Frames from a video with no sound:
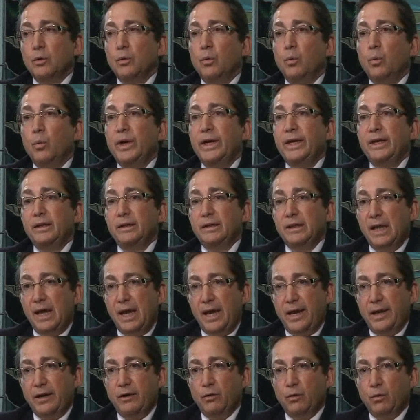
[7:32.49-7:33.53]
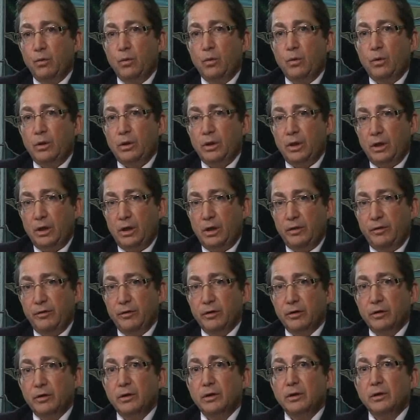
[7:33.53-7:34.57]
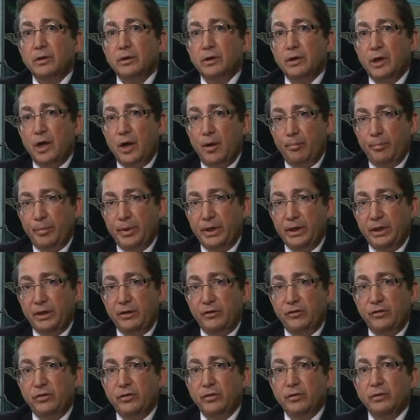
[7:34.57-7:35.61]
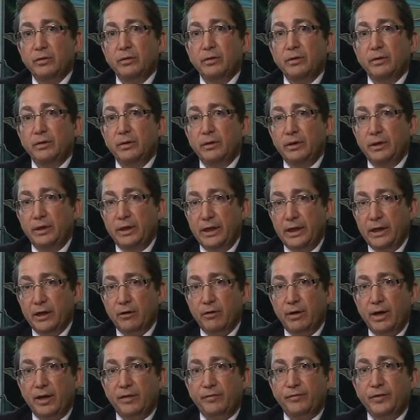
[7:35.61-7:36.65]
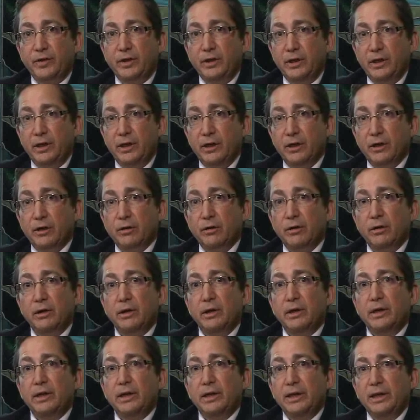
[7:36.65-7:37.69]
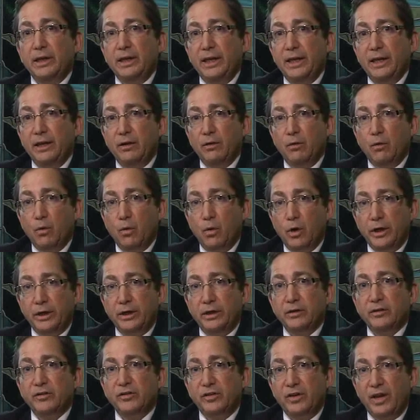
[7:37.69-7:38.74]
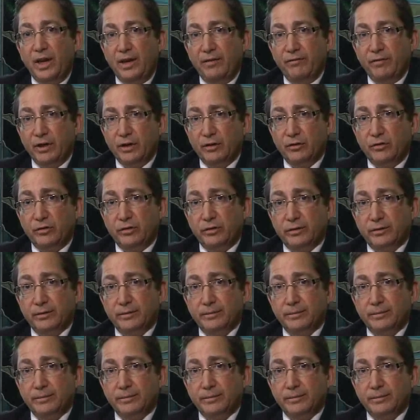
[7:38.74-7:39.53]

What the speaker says: We led all other companies year after year in audit savings.